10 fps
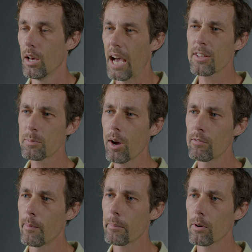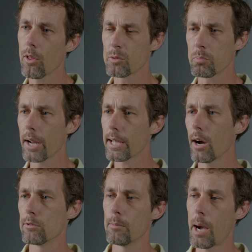At this point, remember those
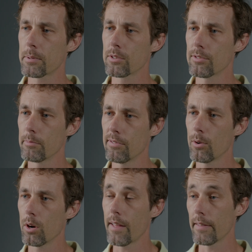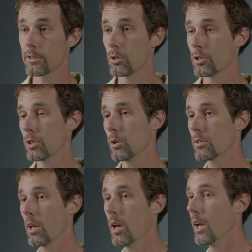breakout room options from before that lets you
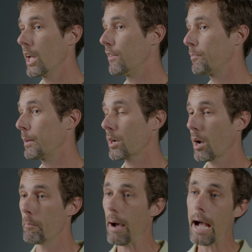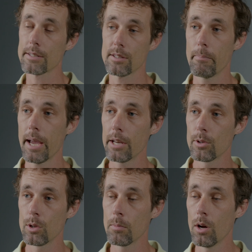choose if people come back to the main
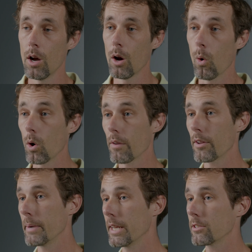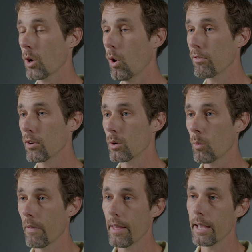room or their meeting is over
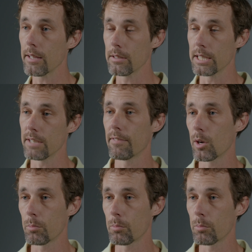when they leave their